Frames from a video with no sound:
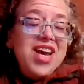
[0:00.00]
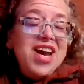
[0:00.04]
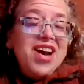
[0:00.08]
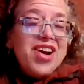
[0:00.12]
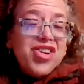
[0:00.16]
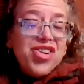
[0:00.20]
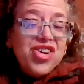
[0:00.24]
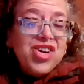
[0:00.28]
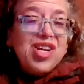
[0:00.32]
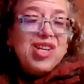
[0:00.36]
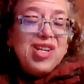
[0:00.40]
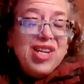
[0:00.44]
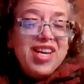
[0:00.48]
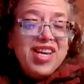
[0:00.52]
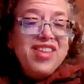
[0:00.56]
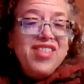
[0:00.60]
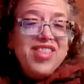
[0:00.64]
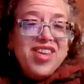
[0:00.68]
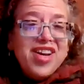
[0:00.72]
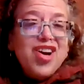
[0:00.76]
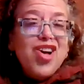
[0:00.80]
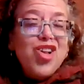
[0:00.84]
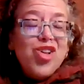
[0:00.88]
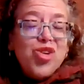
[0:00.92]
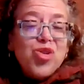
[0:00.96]
actually clean
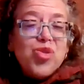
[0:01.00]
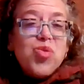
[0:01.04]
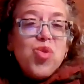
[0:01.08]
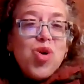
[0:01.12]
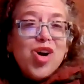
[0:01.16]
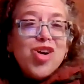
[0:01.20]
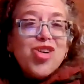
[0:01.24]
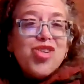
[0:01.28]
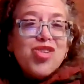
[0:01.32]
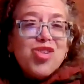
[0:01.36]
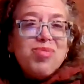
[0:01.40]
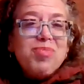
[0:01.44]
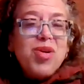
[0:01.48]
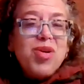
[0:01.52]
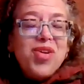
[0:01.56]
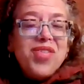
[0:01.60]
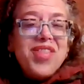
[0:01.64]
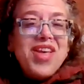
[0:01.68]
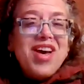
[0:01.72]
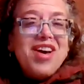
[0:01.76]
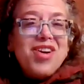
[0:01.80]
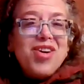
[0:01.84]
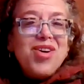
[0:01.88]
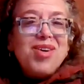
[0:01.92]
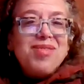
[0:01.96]
the colored washroom all
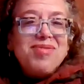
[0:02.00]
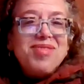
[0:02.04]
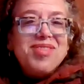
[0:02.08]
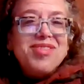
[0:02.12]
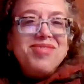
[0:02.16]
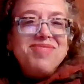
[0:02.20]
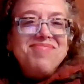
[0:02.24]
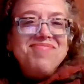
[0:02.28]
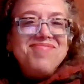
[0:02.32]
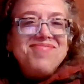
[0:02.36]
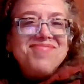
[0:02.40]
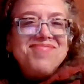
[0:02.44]
that often.